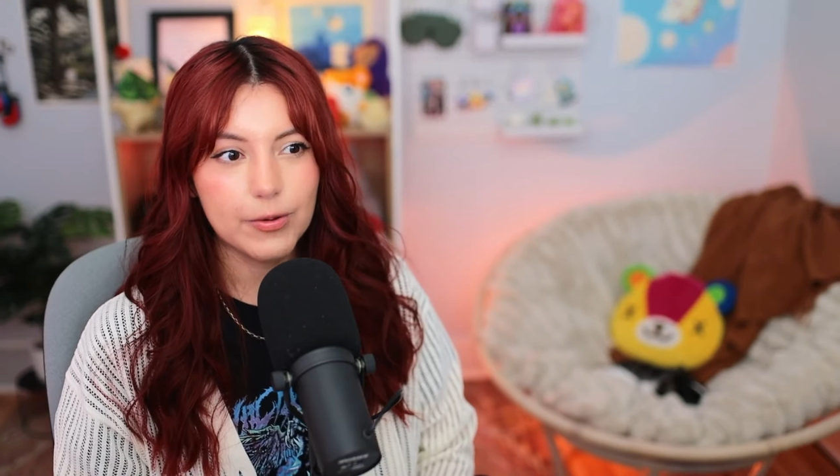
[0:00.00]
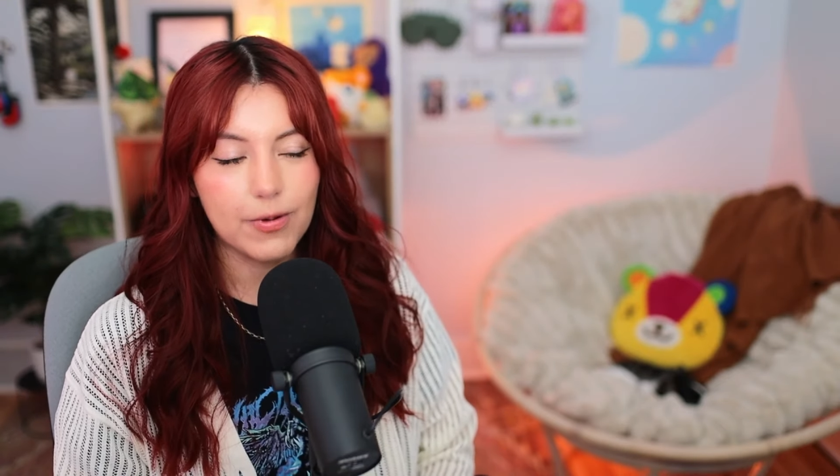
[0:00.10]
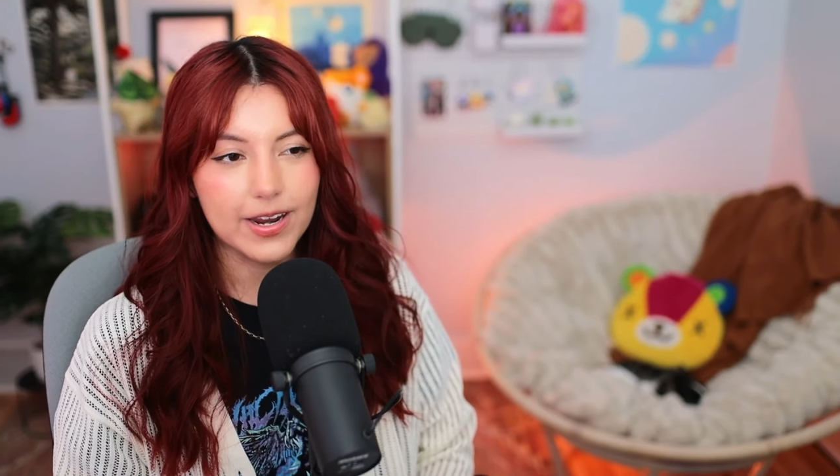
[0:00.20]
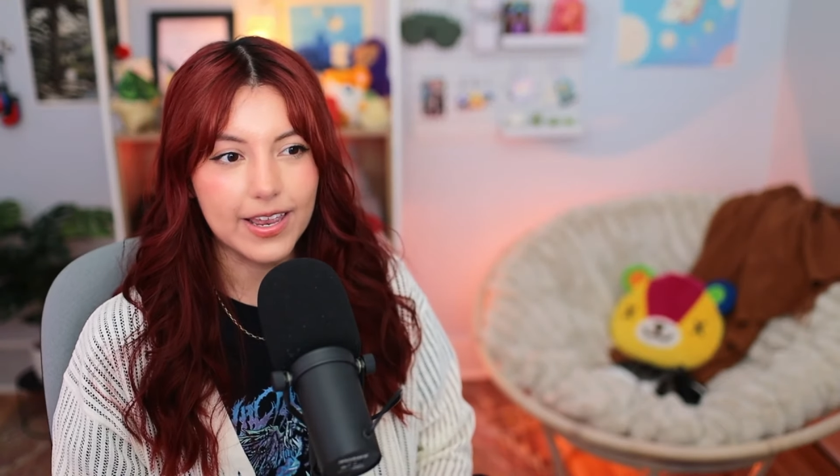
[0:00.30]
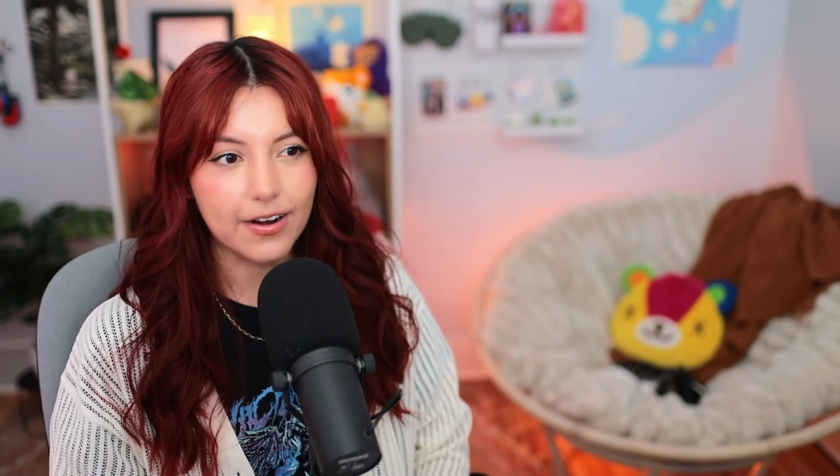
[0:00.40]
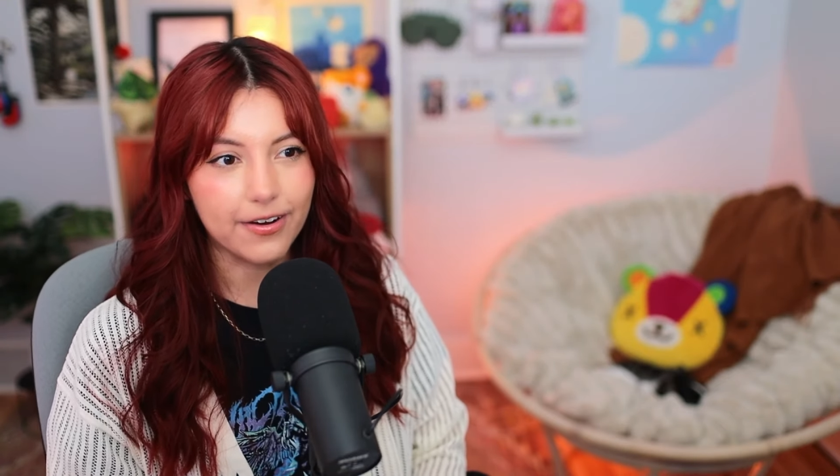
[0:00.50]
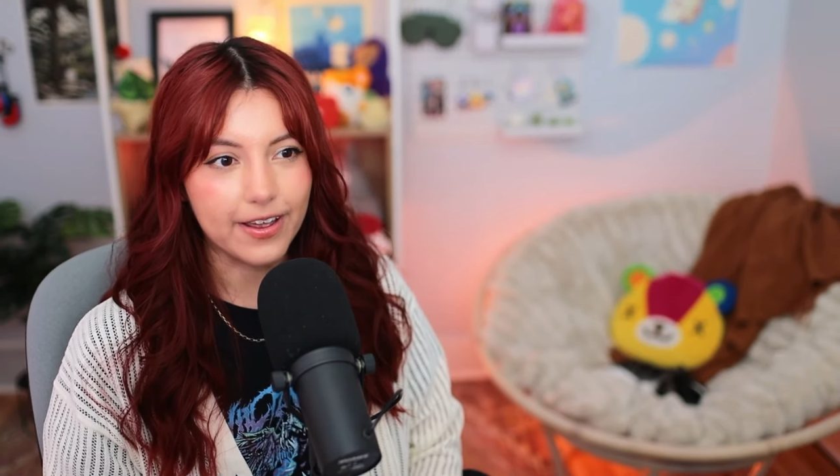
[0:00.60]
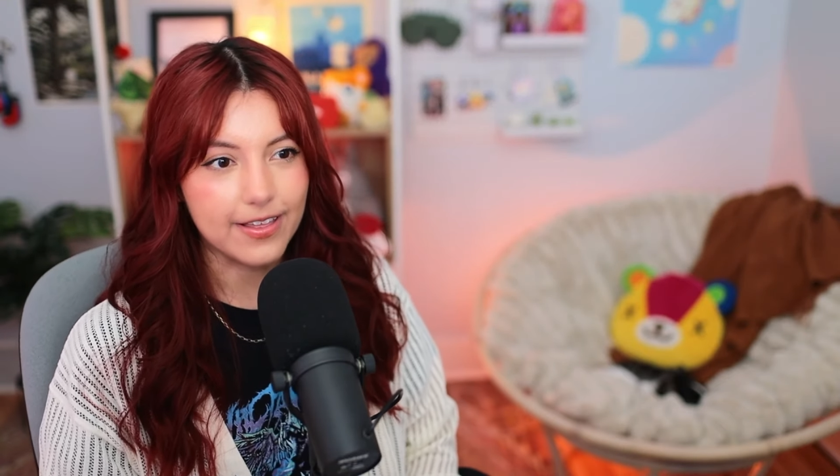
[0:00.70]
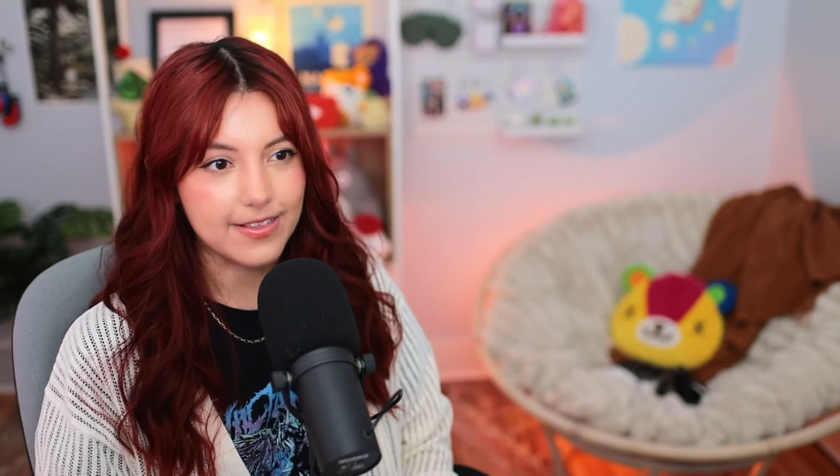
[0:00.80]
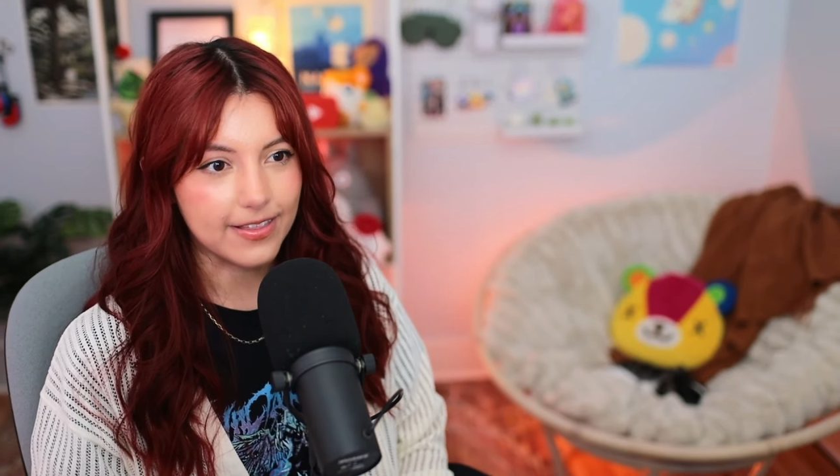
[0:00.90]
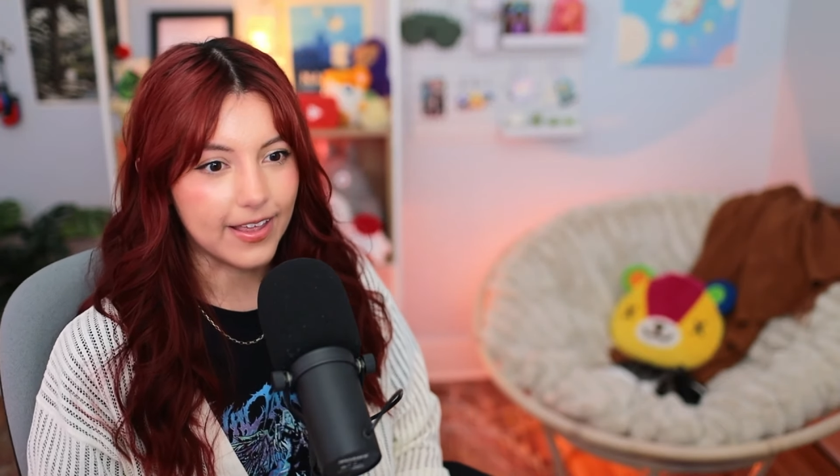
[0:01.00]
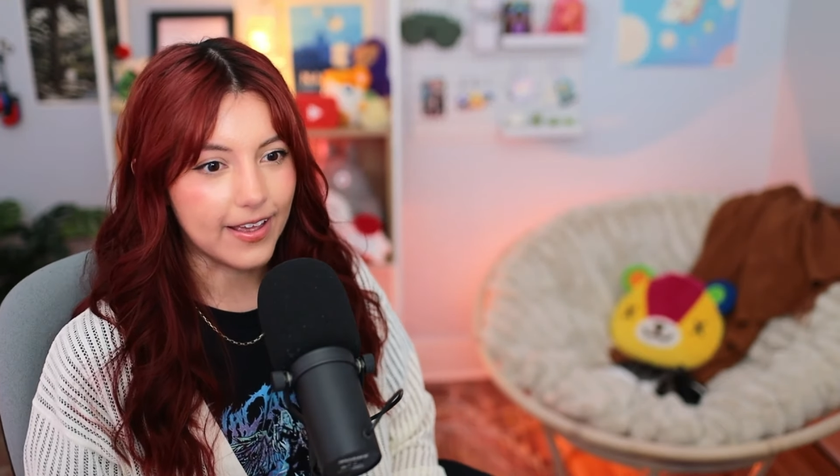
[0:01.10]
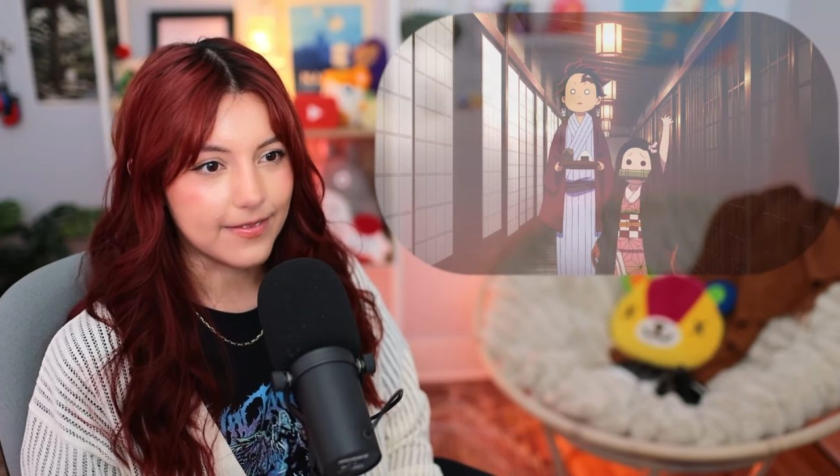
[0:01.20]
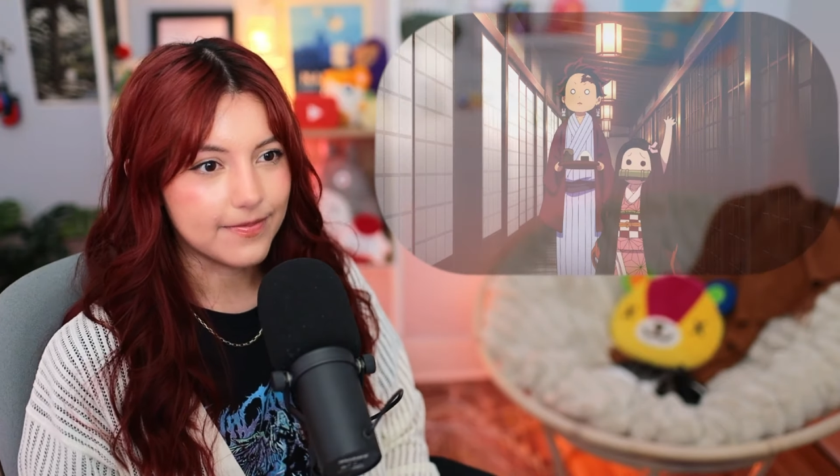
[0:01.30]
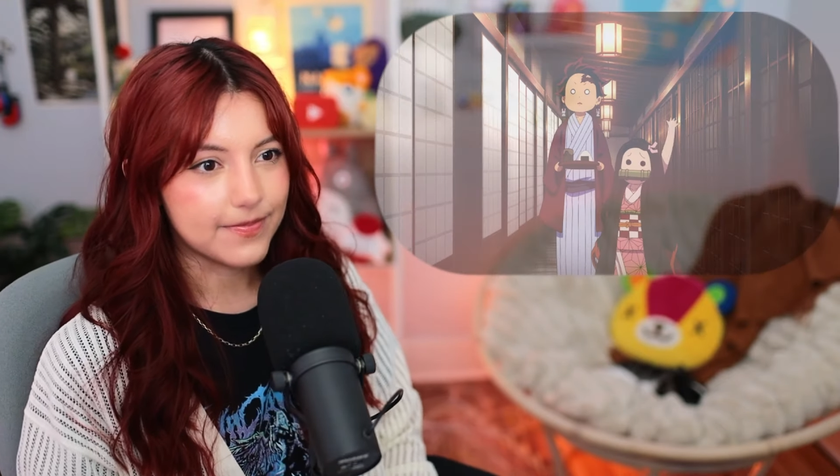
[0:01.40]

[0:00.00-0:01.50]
want to get our hands on that.